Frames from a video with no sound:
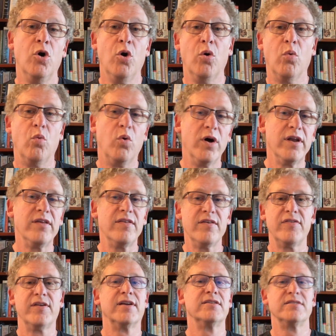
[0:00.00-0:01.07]
One of the
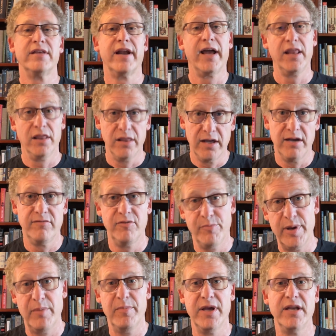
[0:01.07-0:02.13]
things that I love
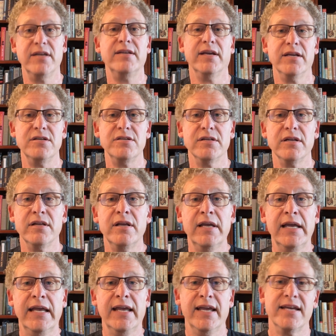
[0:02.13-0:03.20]
about meditation
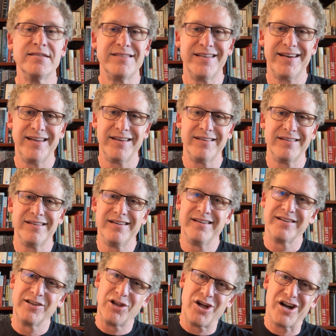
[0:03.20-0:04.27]
is that it
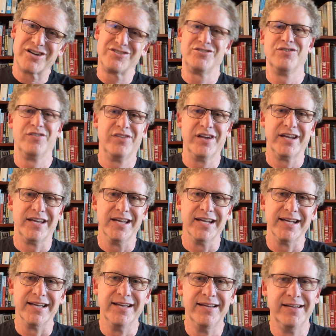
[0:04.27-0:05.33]
unlocks your
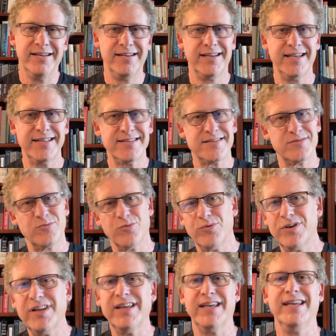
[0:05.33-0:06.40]
thinking. It's
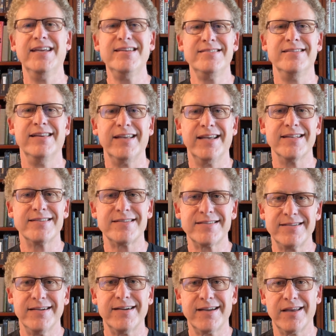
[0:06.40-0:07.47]
really easy to get
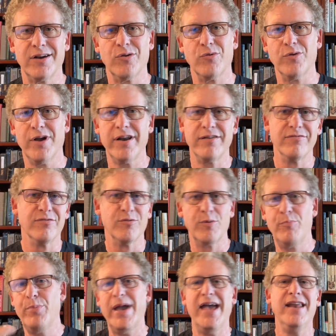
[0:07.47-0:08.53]
stuck in a rut of
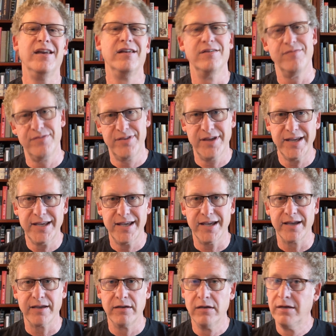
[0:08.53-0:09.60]
repetitive
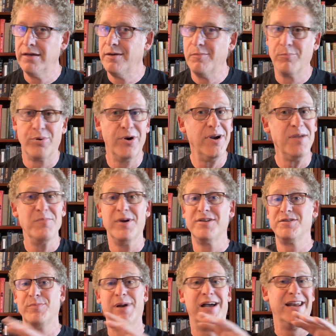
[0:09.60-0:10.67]
thinking, pretty much
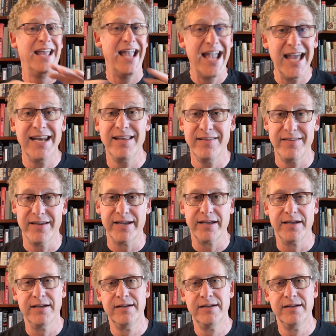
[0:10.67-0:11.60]
about anything.